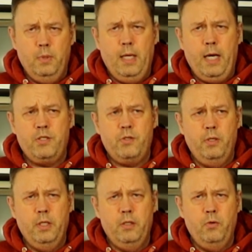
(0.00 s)

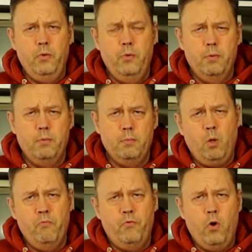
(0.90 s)
actually do
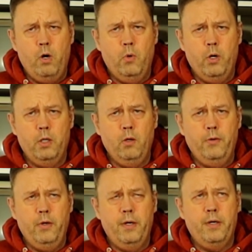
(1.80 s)
some form or
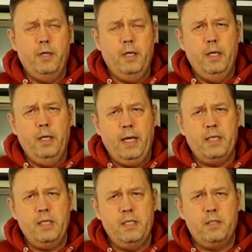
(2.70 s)
another
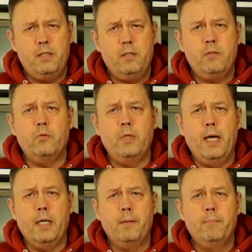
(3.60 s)
exist
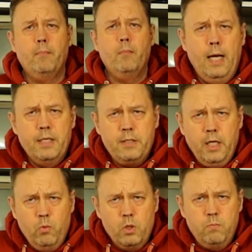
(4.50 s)
today, as
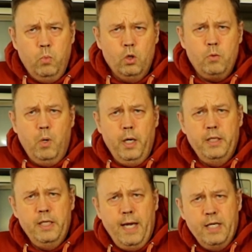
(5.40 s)
they was bought by
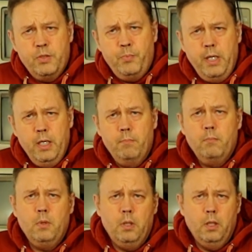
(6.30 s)
the HP
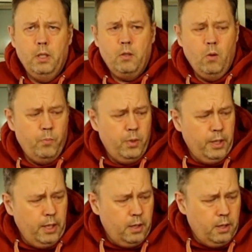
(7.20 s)

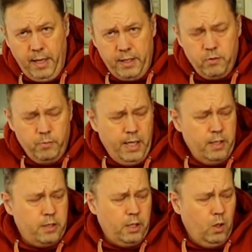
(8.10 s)
company back some
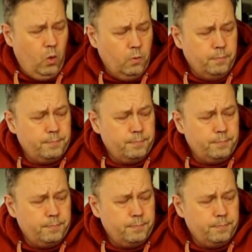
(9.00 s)
years ago.